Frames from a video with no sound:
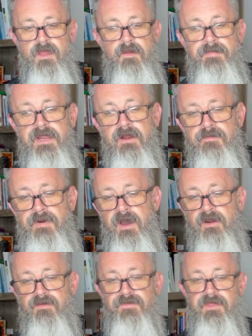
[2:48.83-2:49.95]
Beard
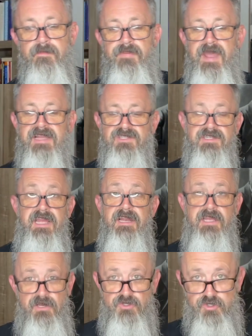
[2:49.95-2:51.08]
Butter for the best in
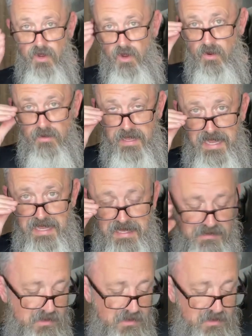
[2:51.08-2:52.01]
control and